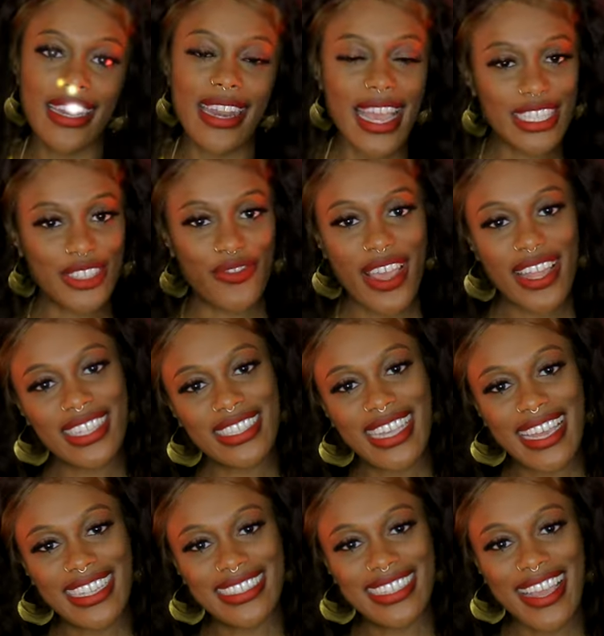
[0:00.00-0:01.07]
Next
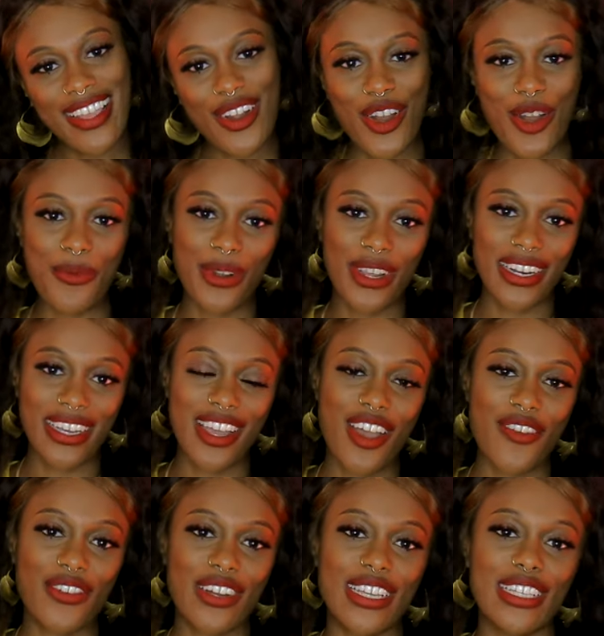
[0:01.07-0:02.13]
Valentine's Day herb we're gonna
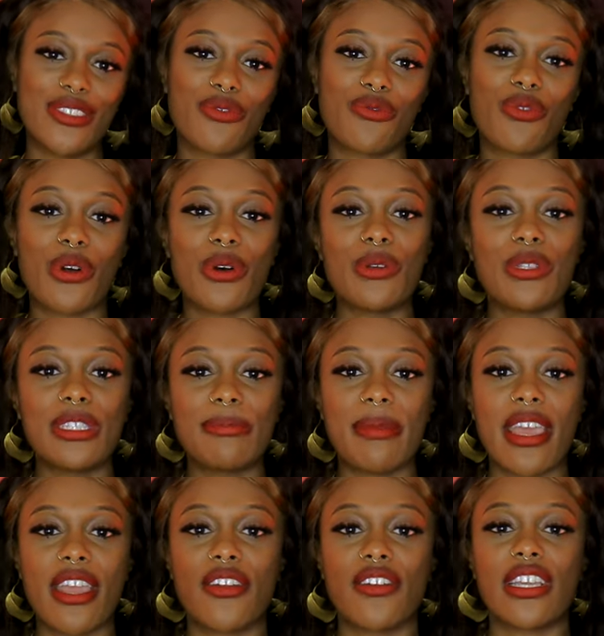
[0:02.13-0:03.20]
cover is
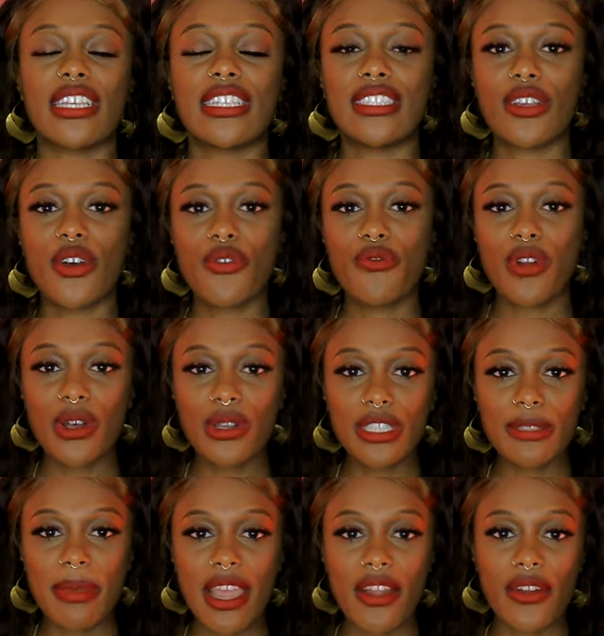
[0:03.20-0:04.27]
rosemary. So
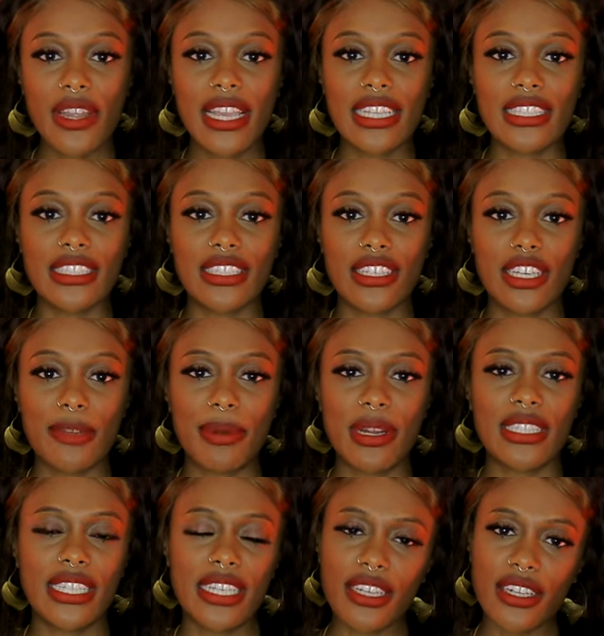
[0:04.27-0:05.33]
rosemary is good,
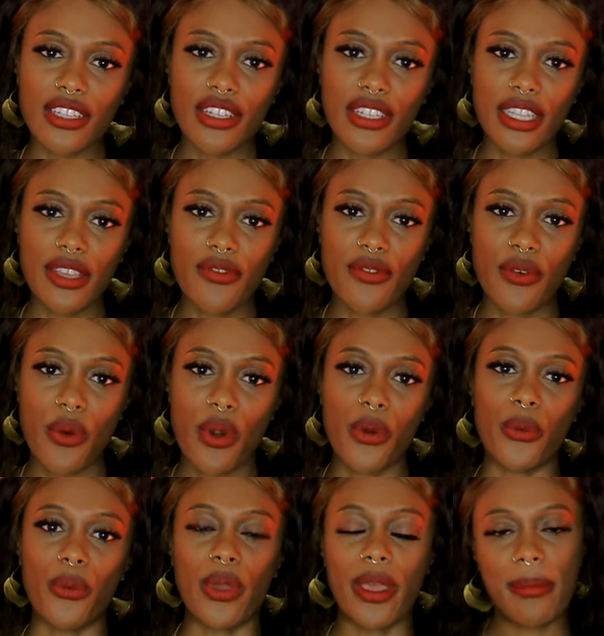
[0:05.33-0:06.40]
particularly for
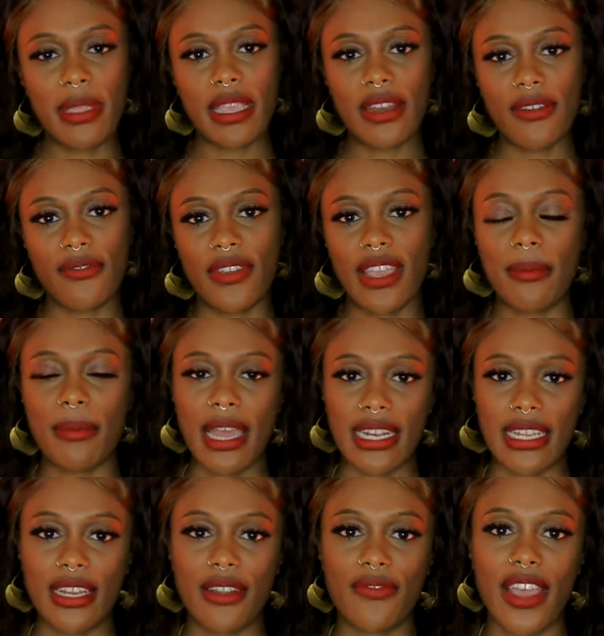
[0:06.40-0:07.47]
women and
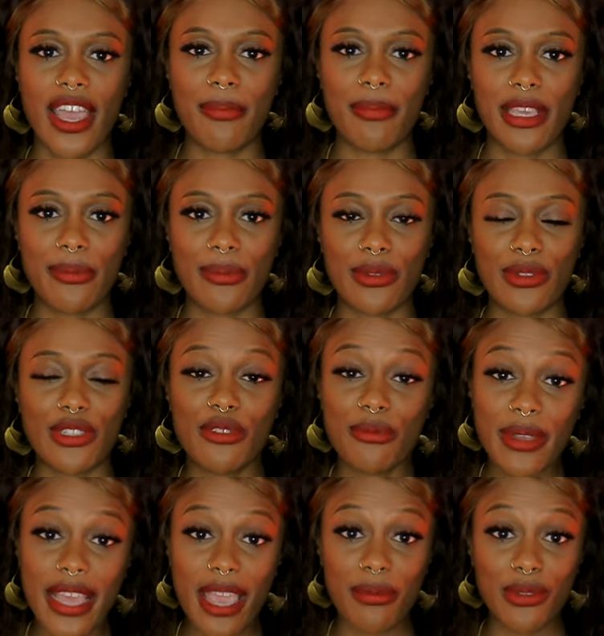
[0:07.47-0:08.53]
femme-identified people to
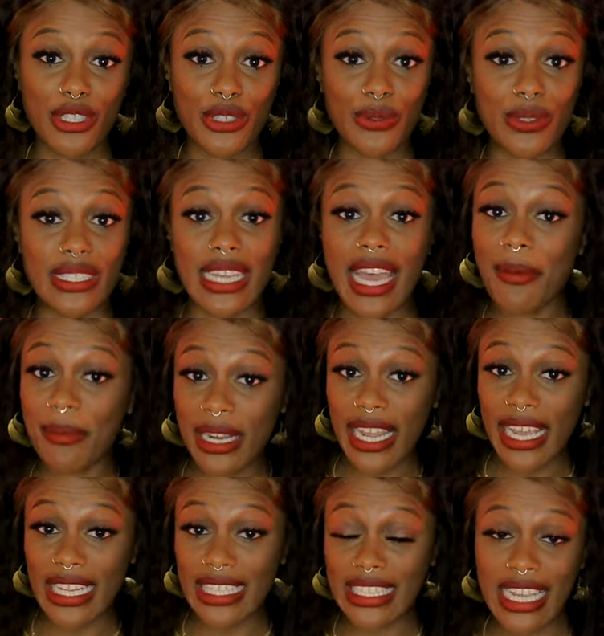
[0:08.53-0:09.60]
be able to
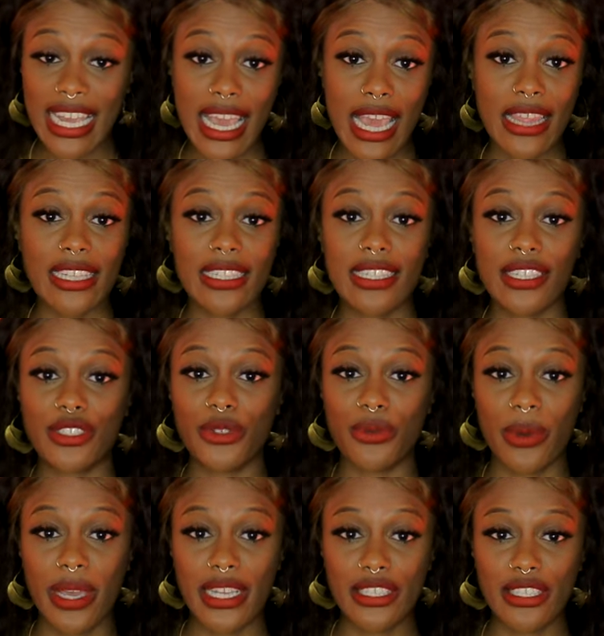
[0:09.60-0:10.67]
dominate the
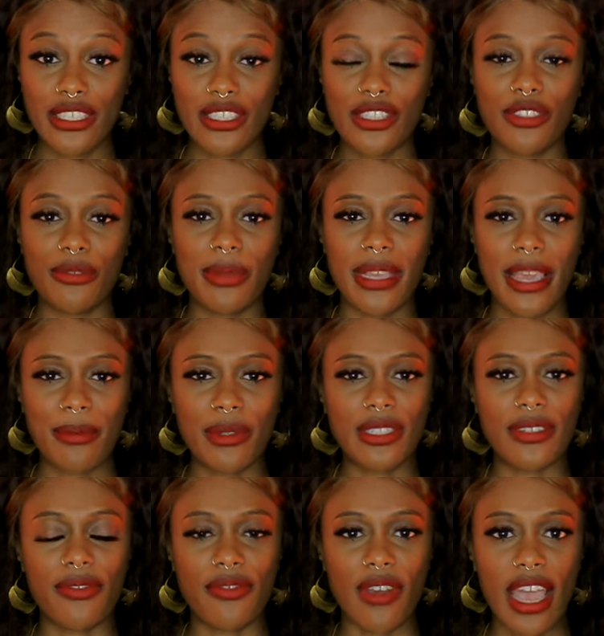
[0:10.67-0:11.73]
situation, to be able
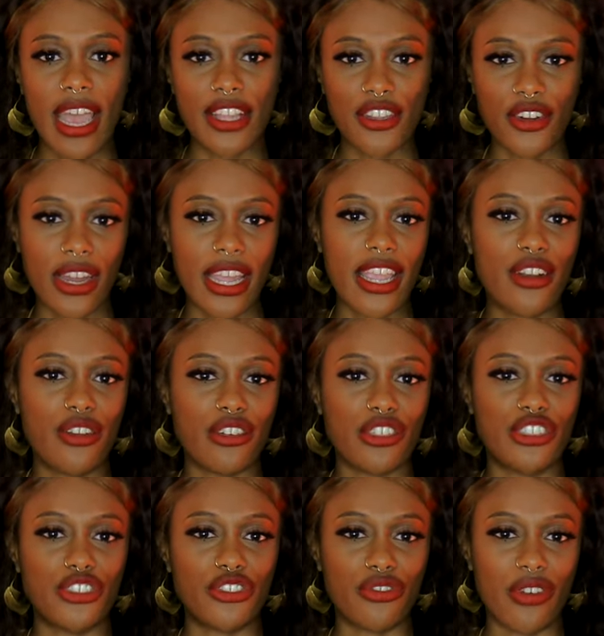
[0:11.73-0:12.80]
to find your inner
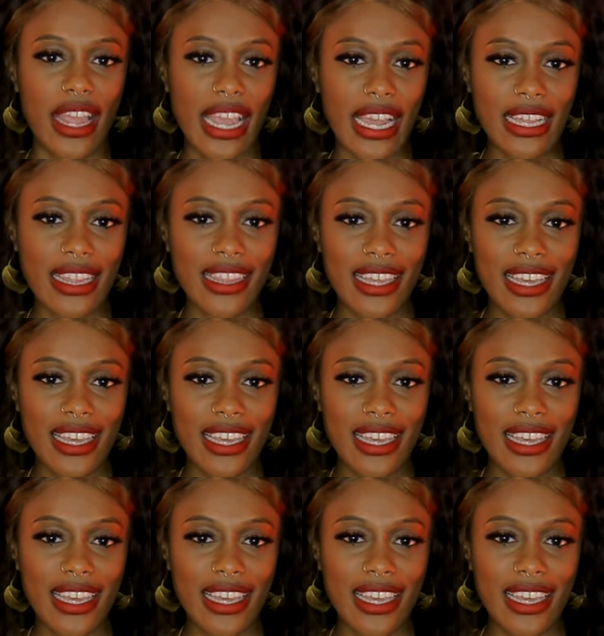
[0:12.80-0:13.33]
strength,